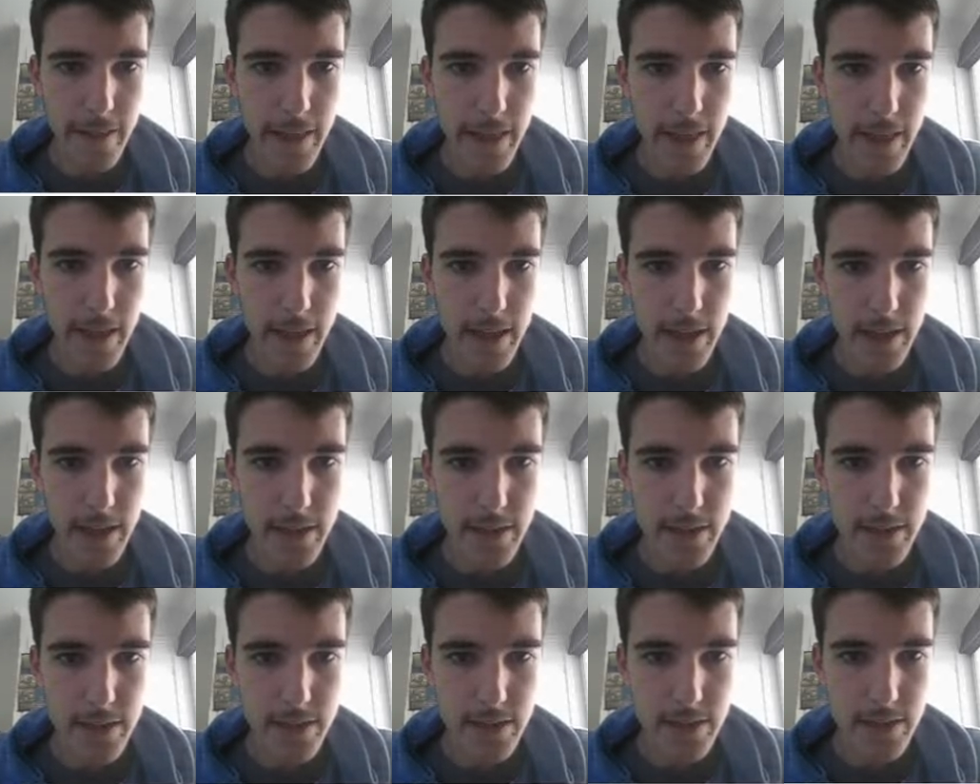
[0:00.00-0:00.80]

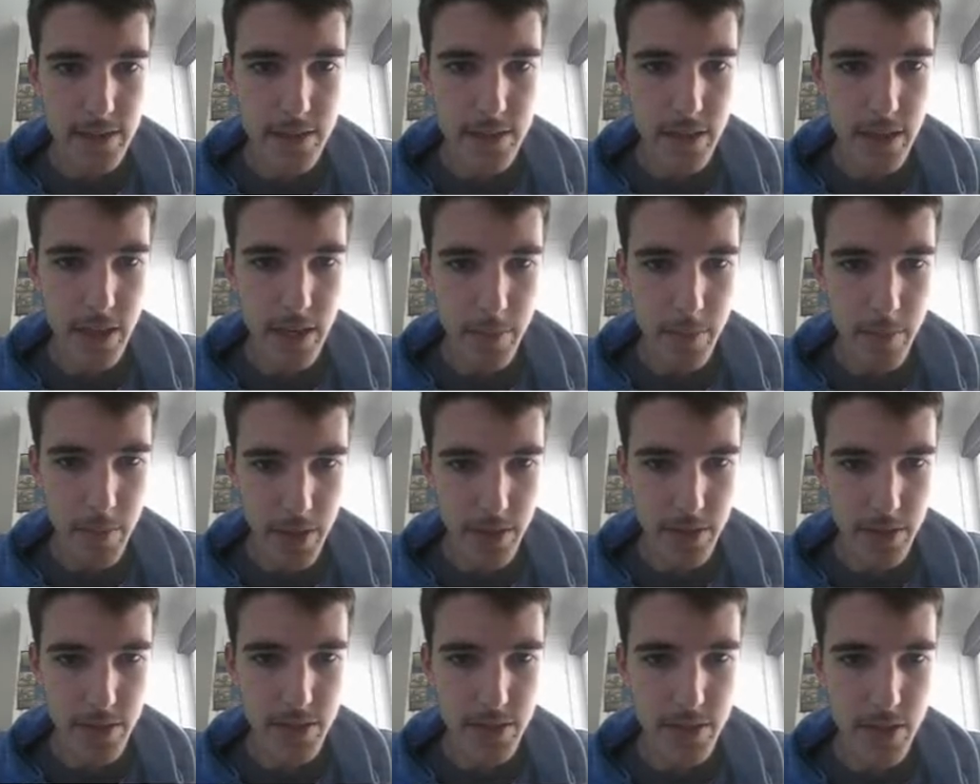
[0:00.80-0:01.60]
He's going to be
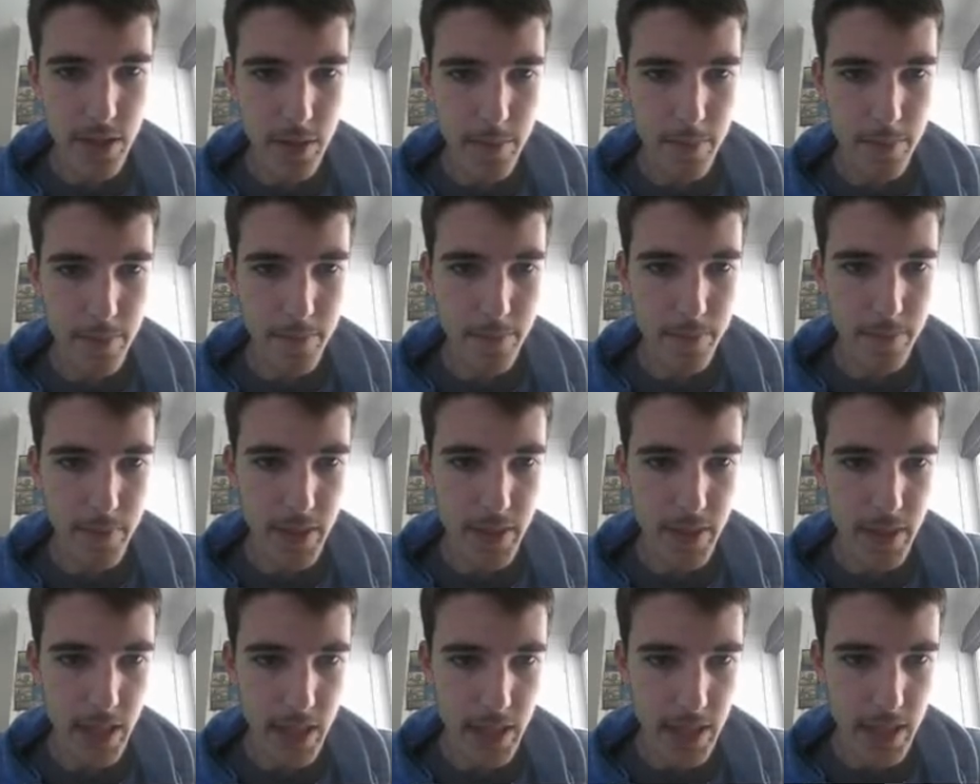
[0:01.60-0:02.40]
on top
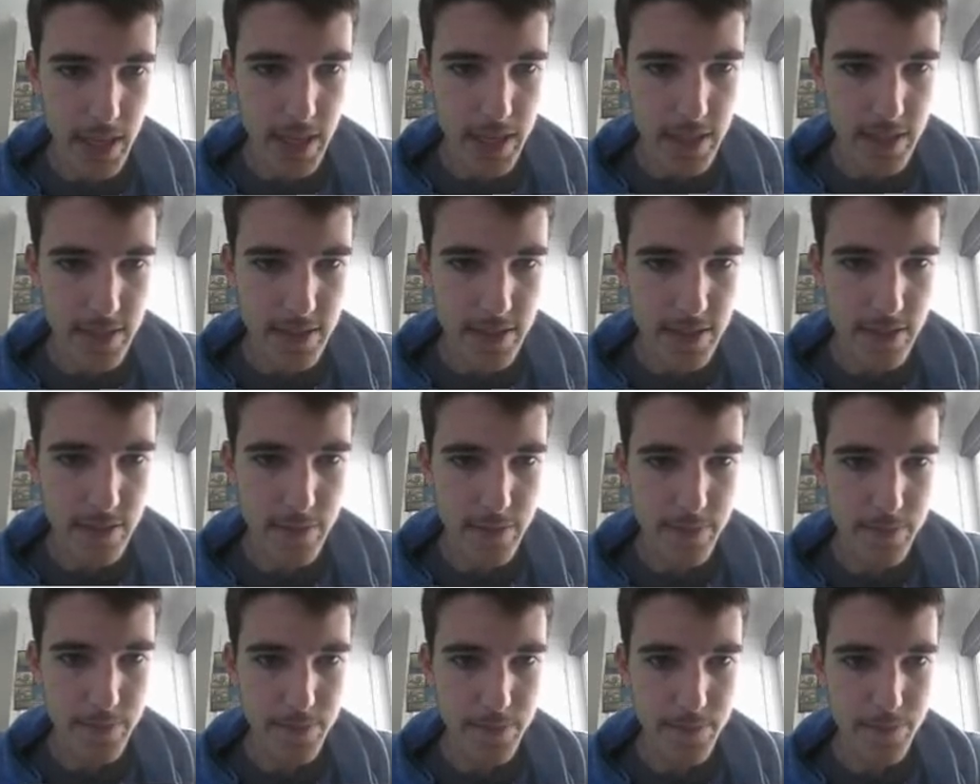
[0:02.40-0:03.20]
in the last
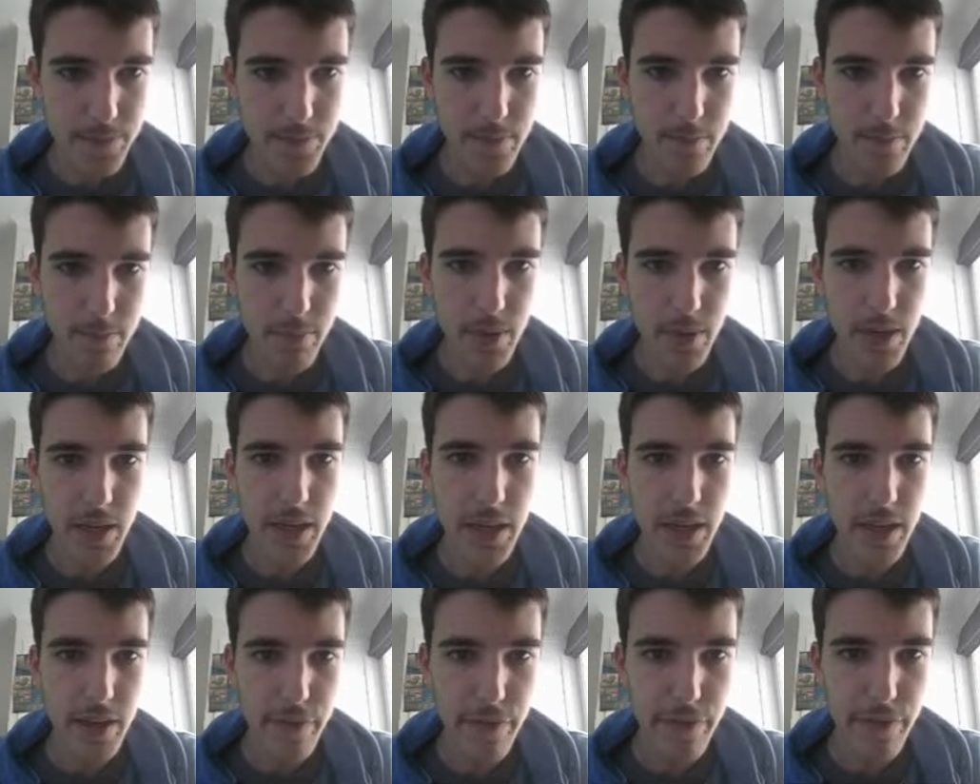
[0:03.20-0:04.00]

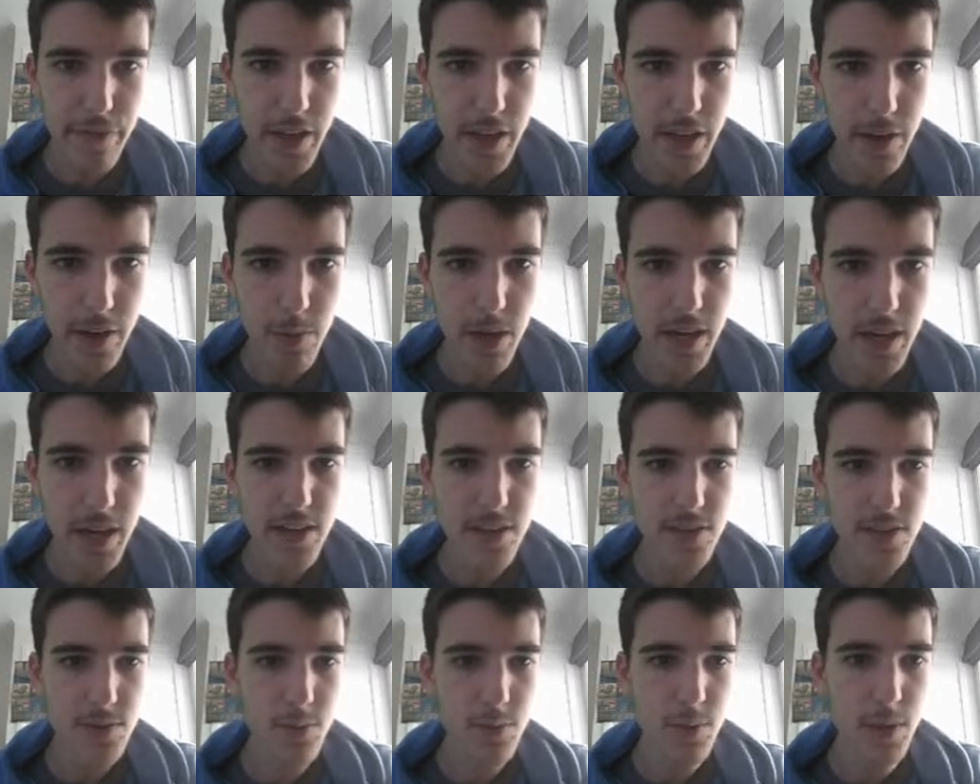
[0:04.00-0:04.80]
by a fair way
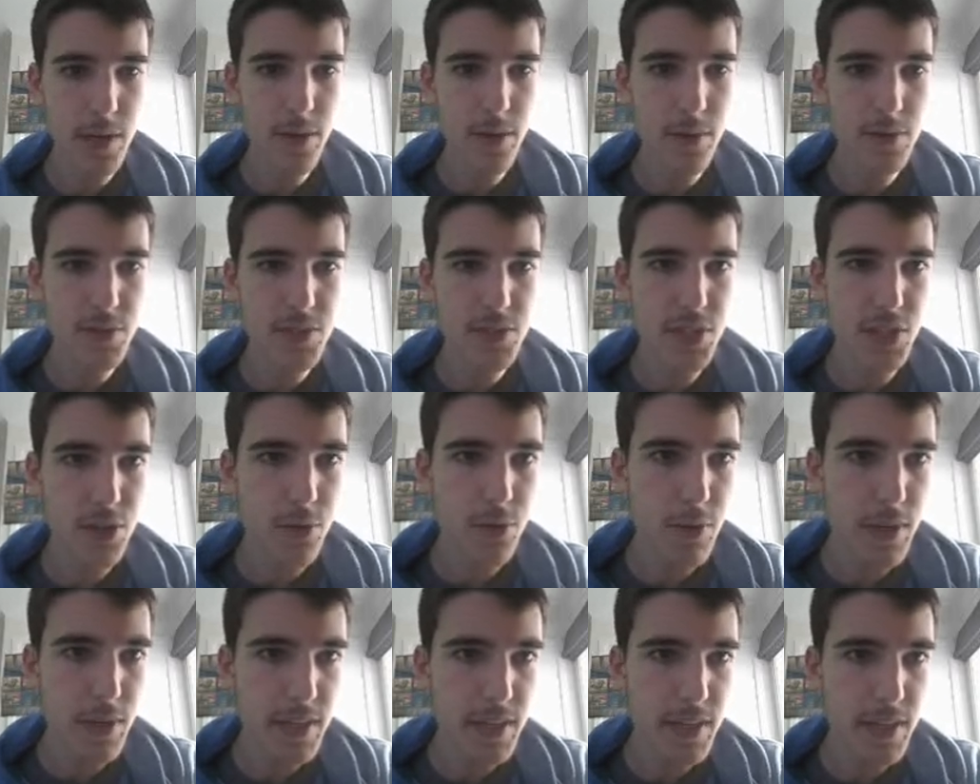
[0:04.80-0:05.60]
as well.
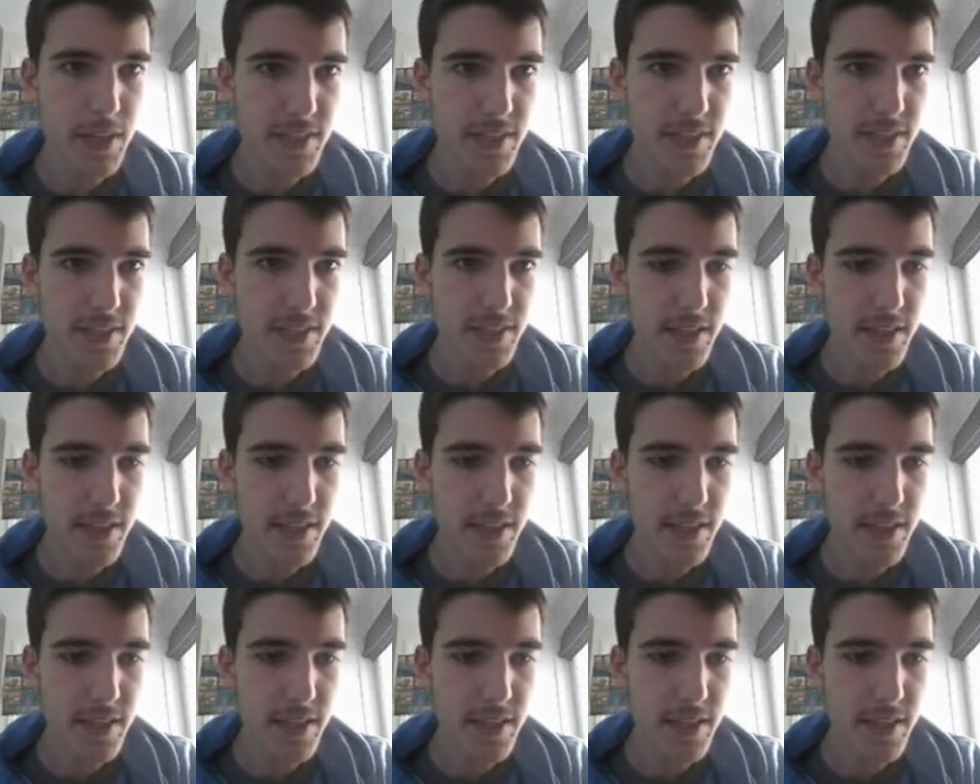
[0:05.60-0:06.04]
Sequestered.